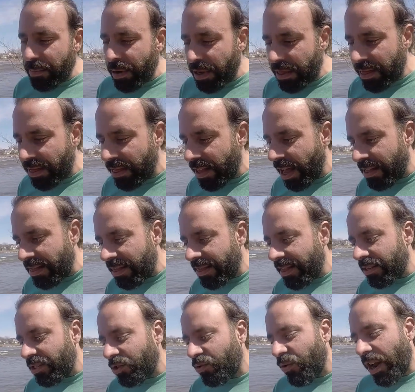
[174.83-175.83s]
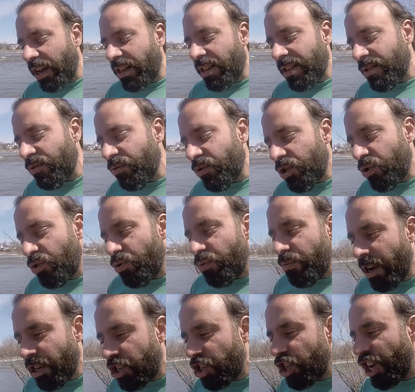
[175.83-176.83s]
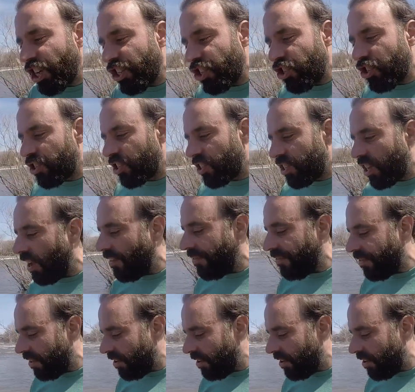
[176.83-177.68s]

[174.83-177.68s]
but not distracted with too much conscious stuff.